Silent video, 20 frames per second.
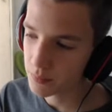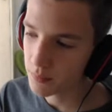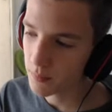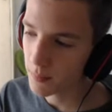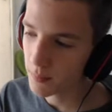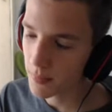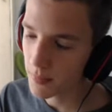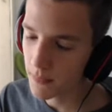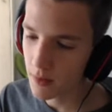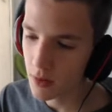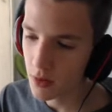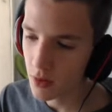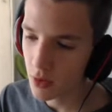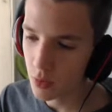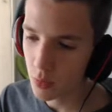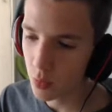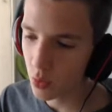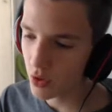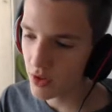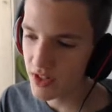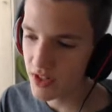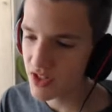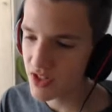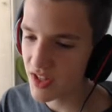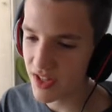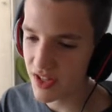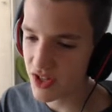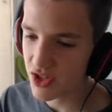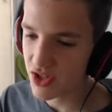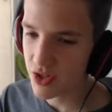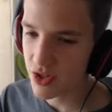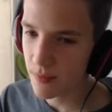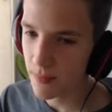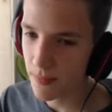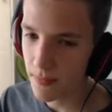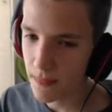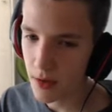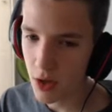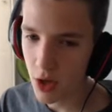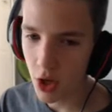in. What is so
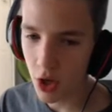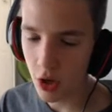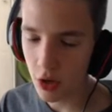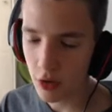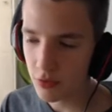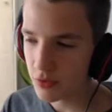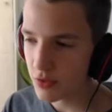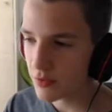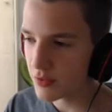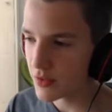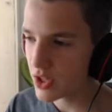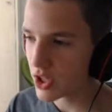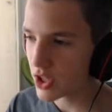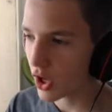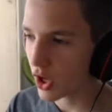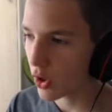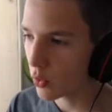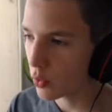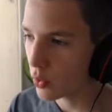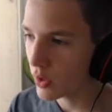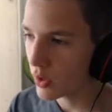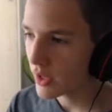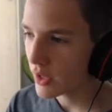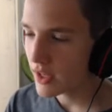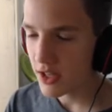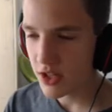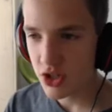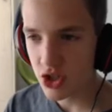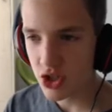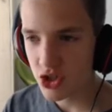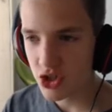this? Half the video